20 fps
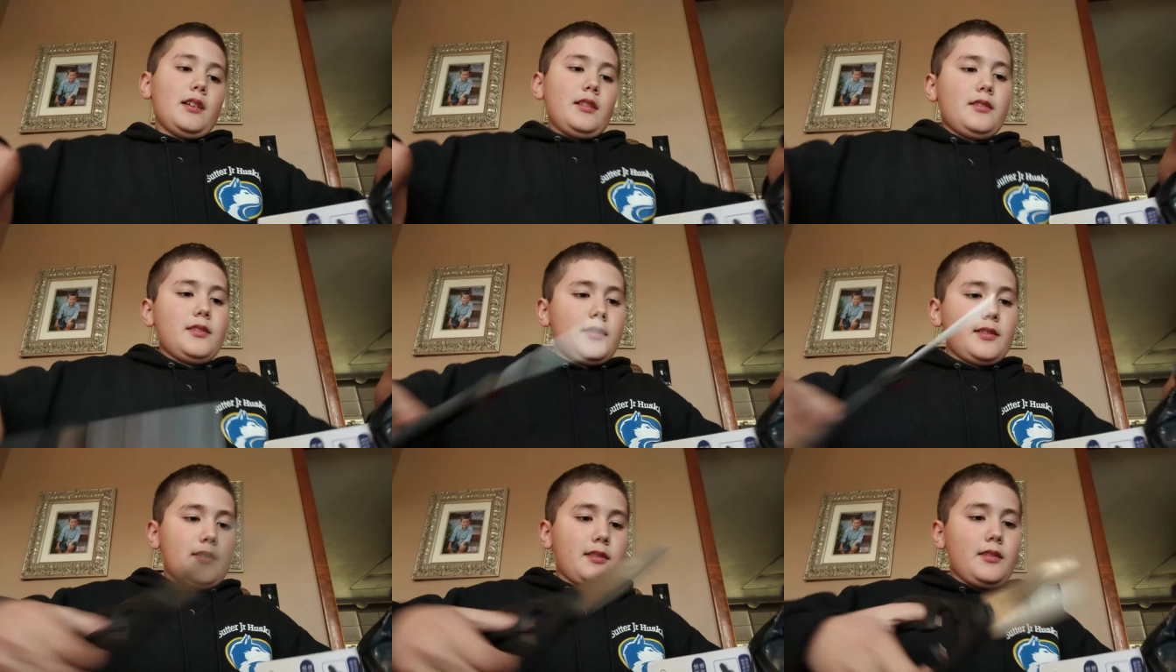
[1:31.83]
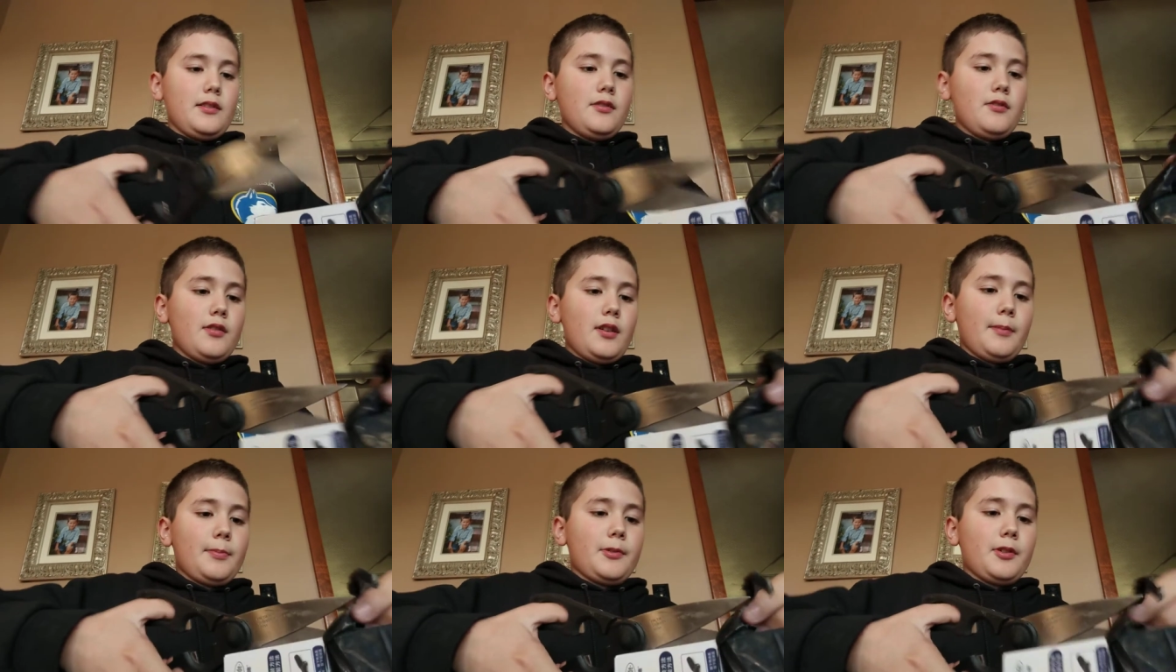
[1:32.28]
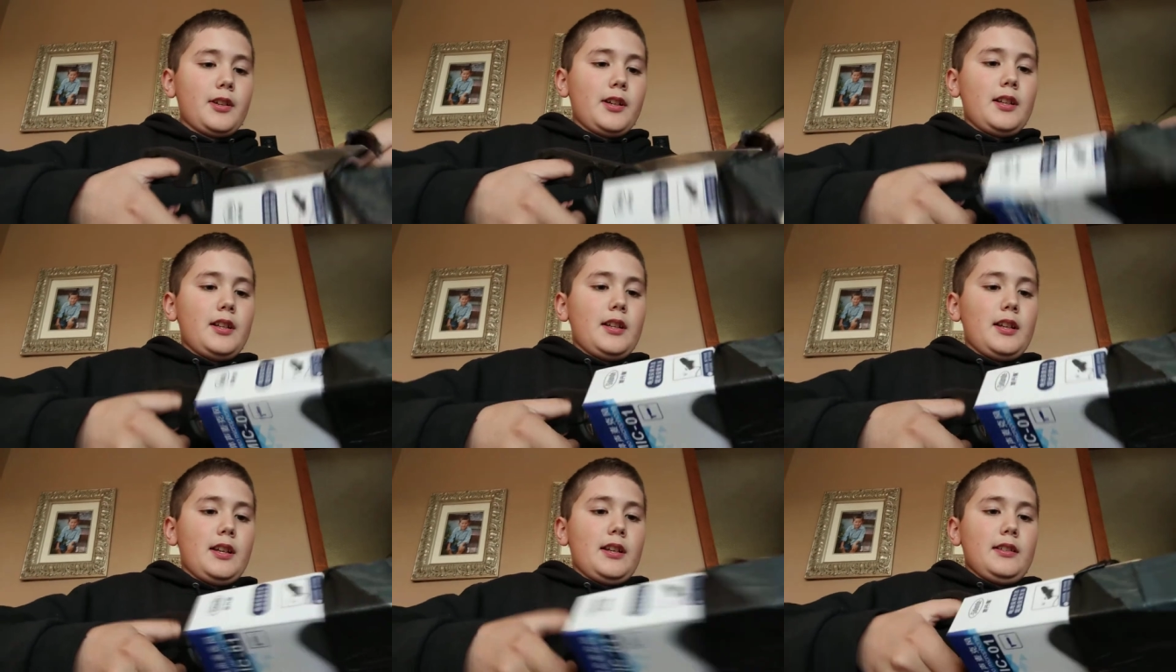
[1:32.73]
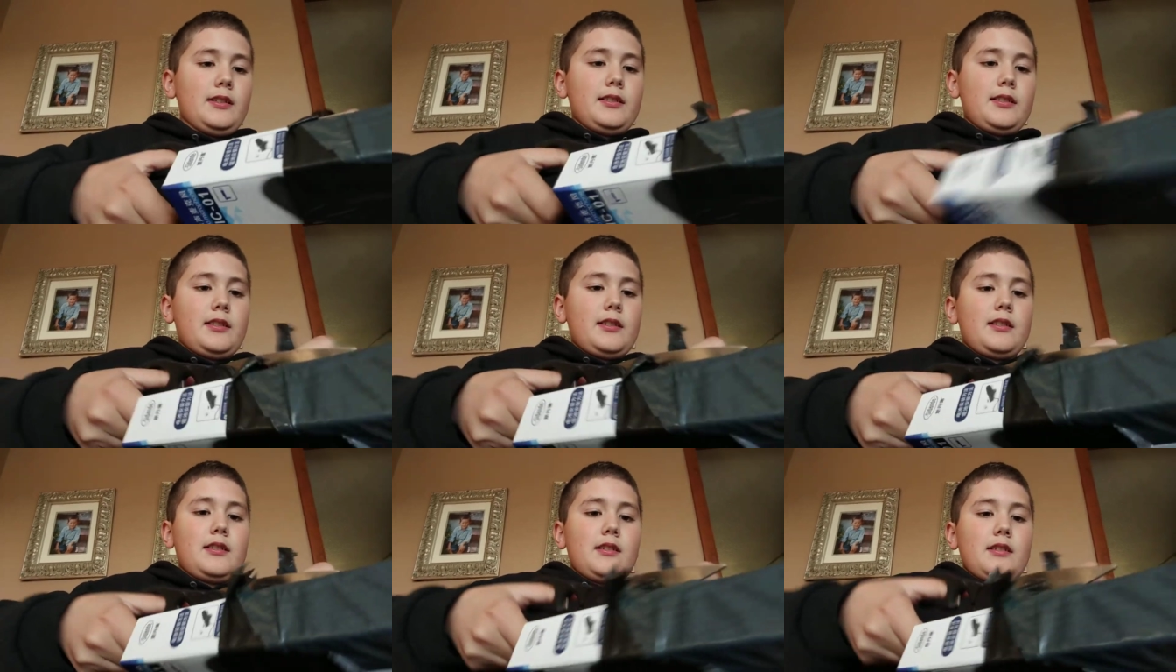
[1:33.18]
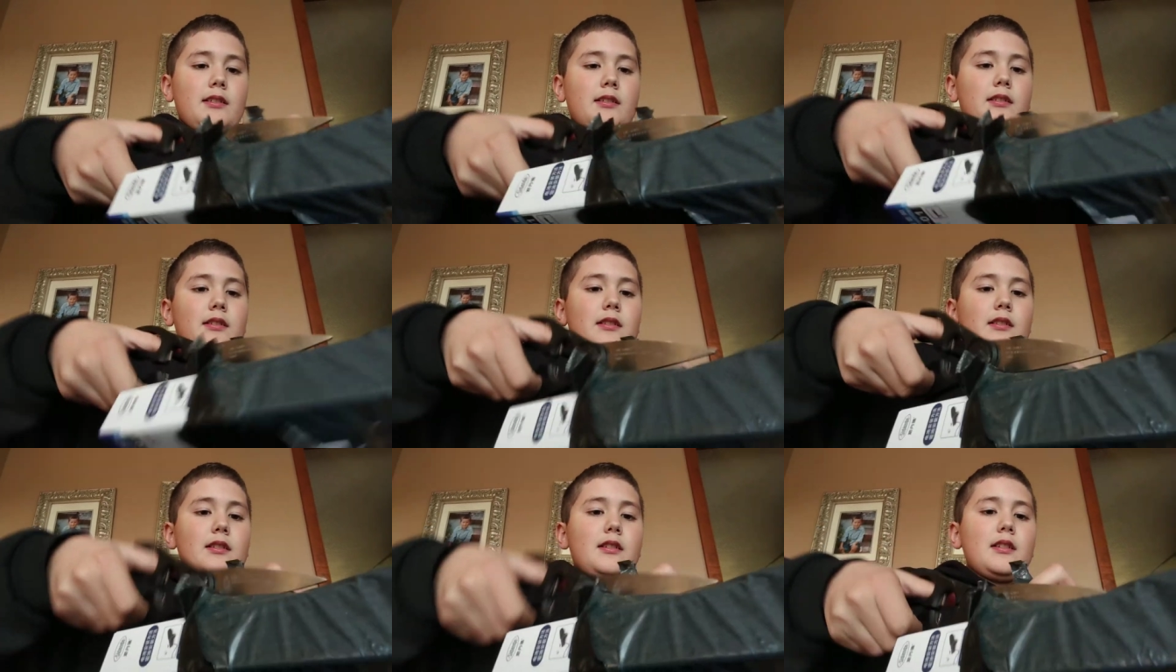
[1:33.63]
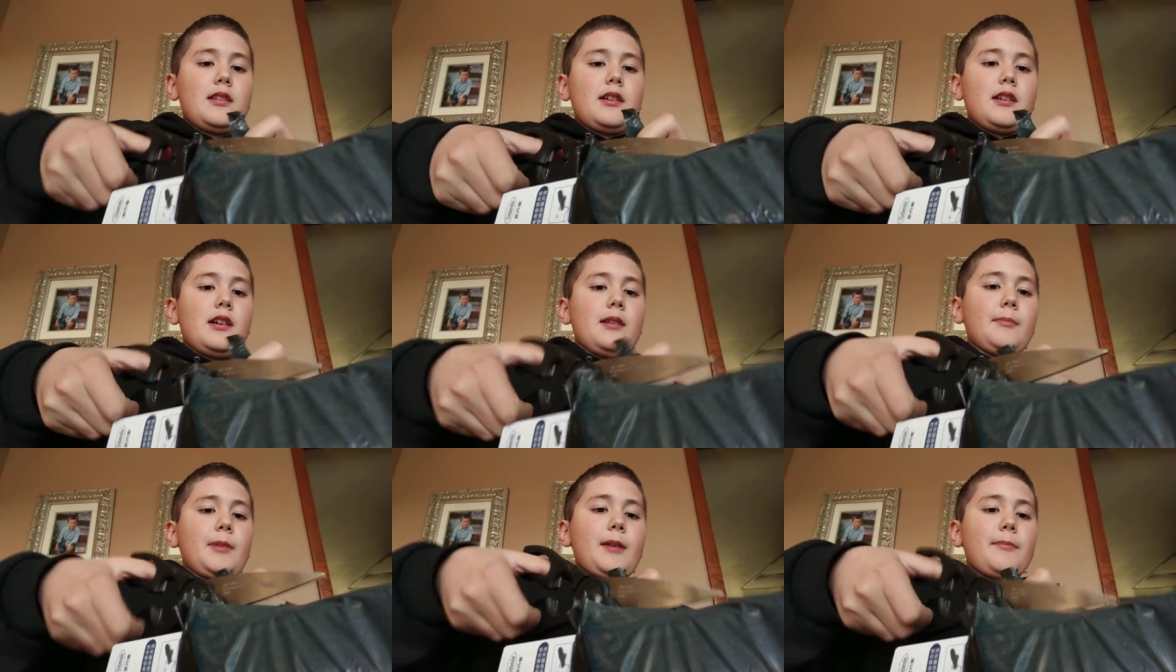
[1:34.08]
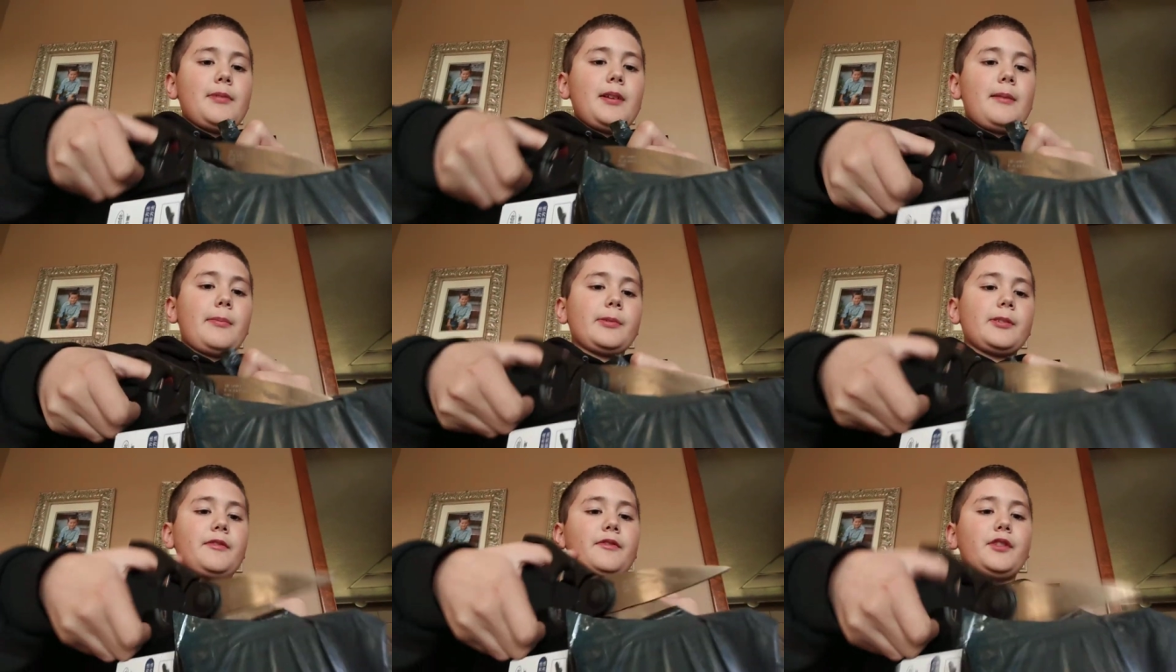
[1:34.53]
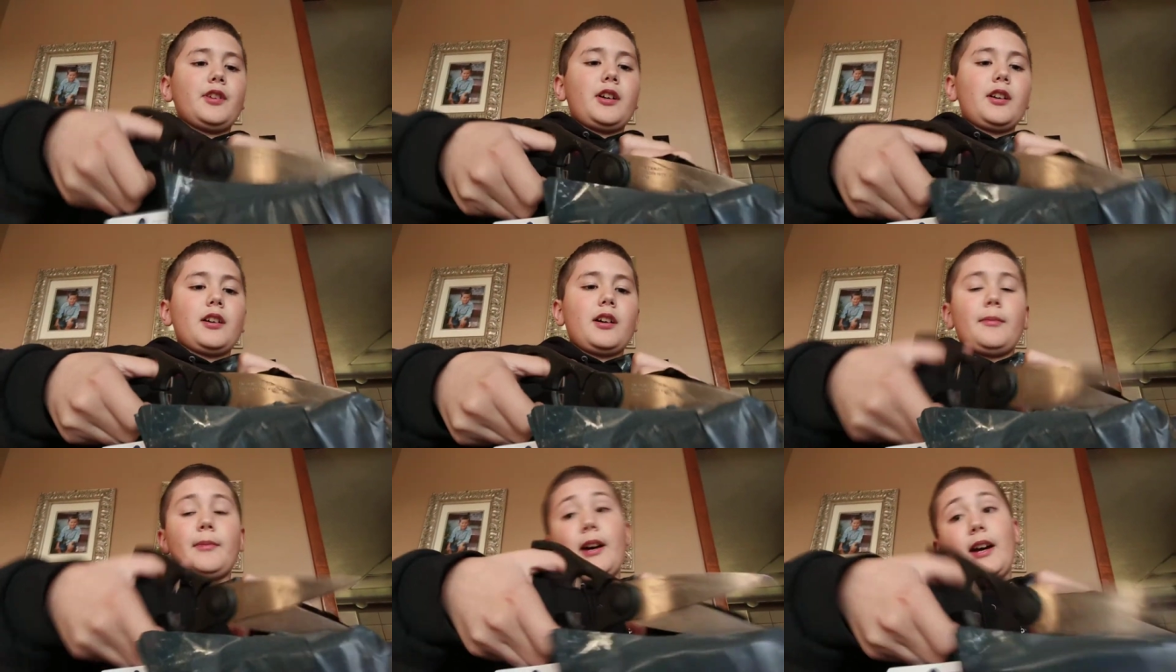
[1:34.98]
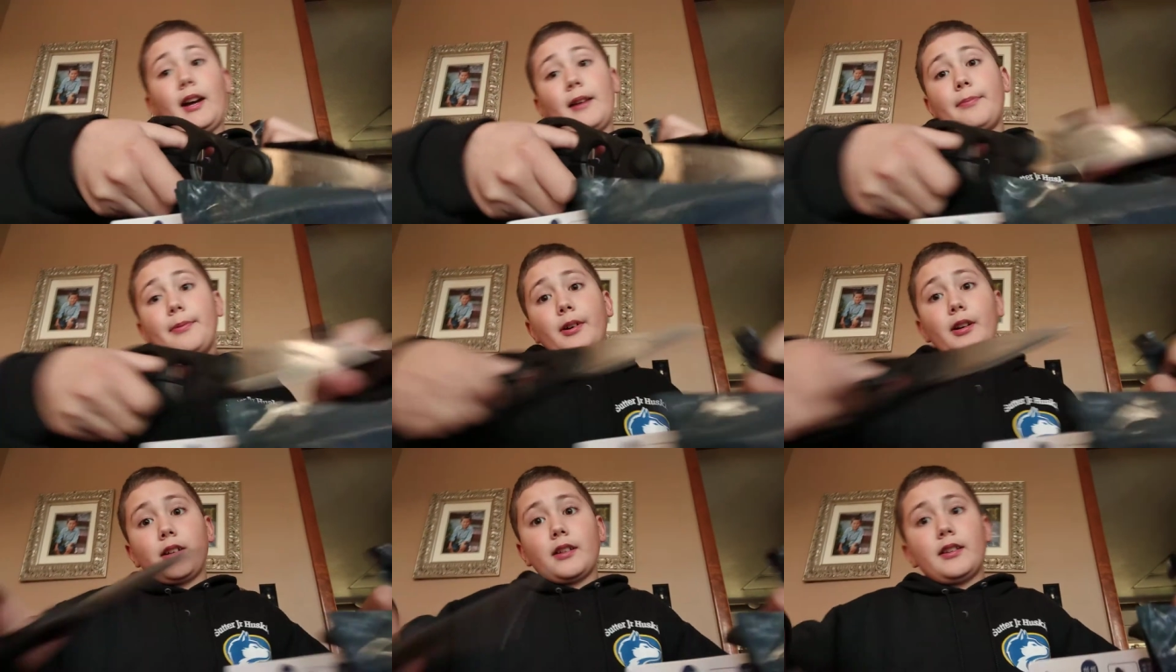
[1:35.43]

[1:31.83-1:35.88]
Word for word: just a new upgrade and might be able to vlog on my iPod